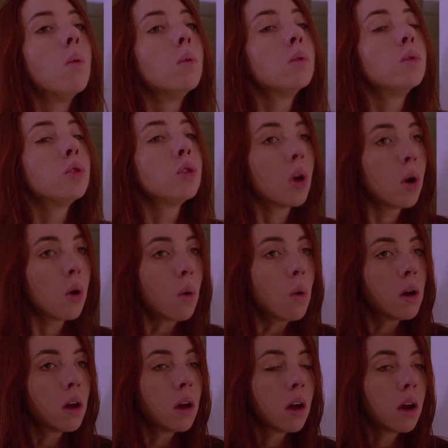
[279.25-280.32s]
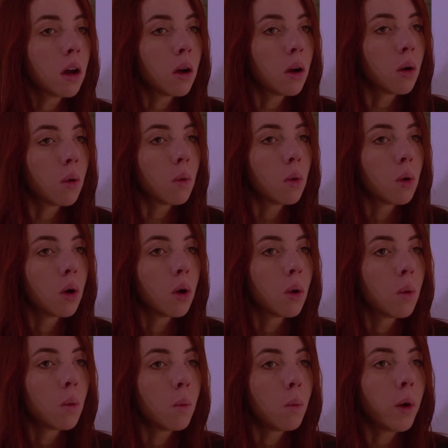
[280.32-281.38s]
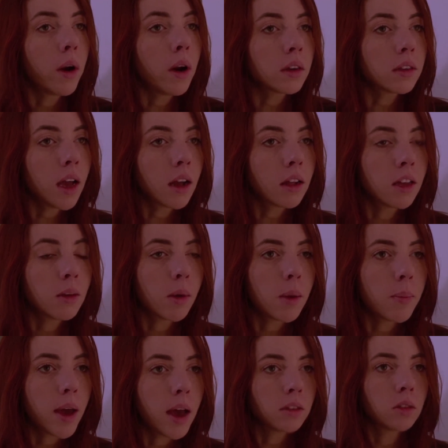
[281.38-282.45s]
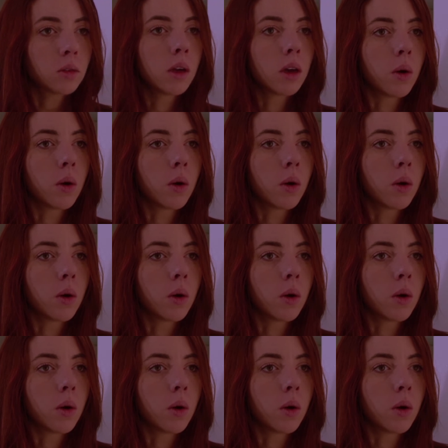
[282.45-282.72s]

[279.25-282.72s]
So, where exactly in my past are we